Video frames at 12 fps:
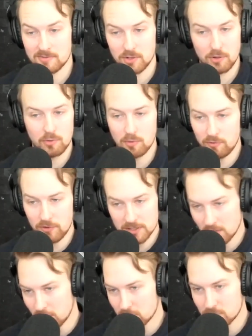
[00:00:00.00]
So you can
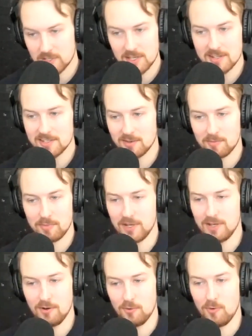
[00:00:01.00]
reflect on those things and
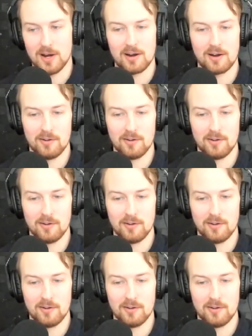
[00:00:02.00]
be aware